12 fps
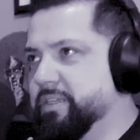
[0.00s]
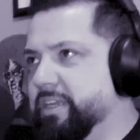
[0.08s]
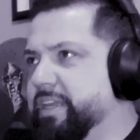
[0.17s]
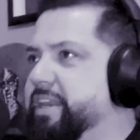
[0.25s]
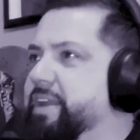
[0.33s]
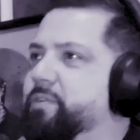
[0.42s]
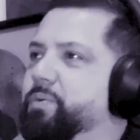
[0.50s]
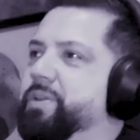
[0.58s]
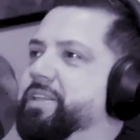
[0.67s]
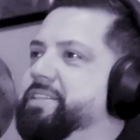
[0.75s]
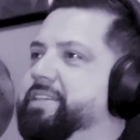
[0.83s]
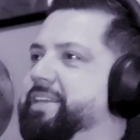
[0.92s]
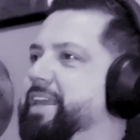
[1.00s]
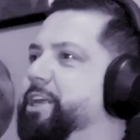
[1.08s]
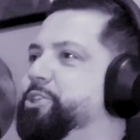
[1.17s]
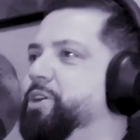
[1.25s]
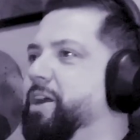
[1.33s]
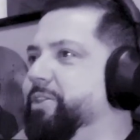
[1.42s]
It never really did
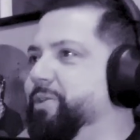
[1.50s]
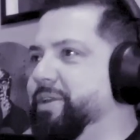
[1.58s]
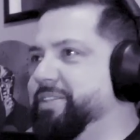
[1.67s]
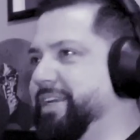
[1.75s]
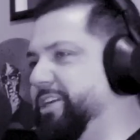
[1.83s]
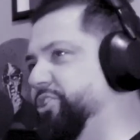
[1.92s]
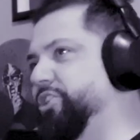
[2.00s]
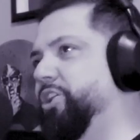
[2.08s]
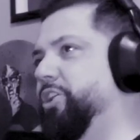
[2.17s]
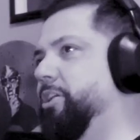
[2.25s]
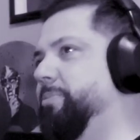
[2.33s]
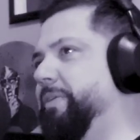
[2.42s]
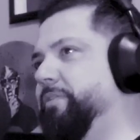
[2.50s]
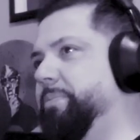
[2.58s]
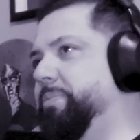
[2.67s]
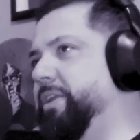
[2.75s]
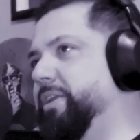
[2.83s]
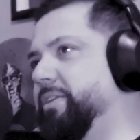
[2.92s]
catch on though as like a term
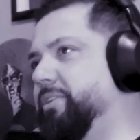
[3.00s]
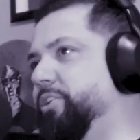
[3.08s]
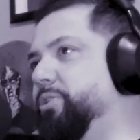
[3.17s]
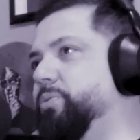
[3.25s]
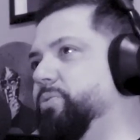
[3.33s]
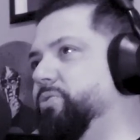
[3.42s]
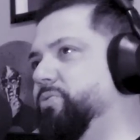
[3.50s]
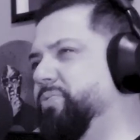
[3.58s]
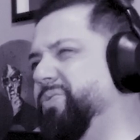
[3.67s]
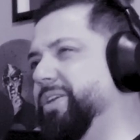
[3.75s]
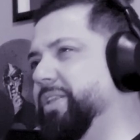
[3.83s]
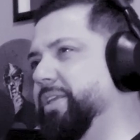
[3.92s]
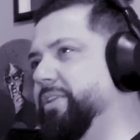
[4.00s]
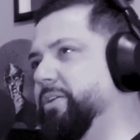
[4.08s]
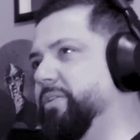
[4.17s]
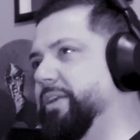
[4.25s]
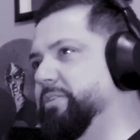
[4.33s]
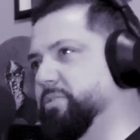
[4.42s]
everybody used really though.
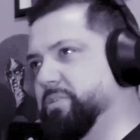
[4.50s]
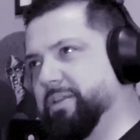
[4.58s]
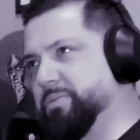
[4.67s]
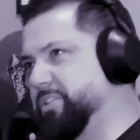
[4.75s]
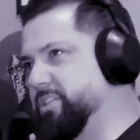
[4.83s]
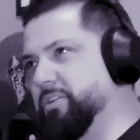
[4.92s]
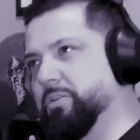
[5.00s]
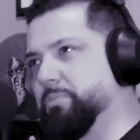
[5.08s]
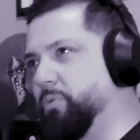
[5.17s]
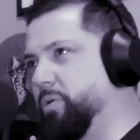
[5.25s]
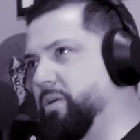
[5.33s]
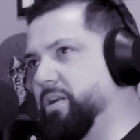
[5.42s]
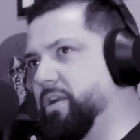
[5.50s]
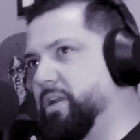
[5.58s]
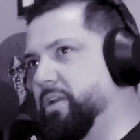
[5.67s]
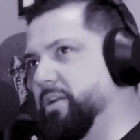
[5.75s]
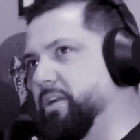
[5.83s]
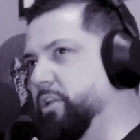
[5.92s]
It was still more
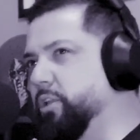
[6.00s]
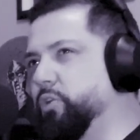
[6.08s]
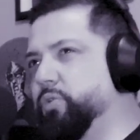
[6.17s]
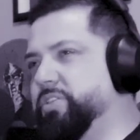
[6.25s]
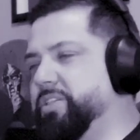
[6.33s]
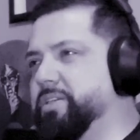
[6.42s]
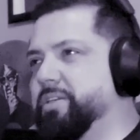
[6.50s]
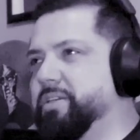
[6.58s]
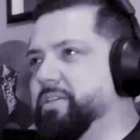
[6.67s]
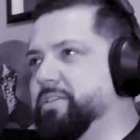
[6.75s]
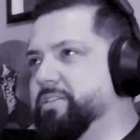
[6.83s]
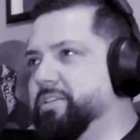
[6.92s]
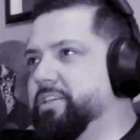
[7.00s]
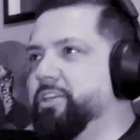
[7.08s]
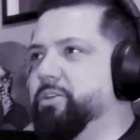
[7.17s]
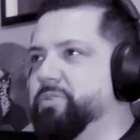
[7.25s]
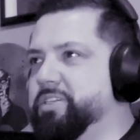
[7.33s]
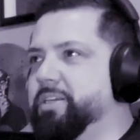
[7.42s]
glued to
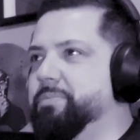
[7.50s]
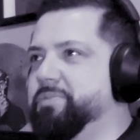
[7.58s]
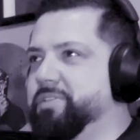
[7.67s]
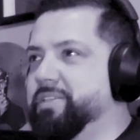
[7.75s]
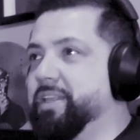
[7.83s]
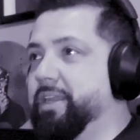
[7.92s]
Q-Tip slang.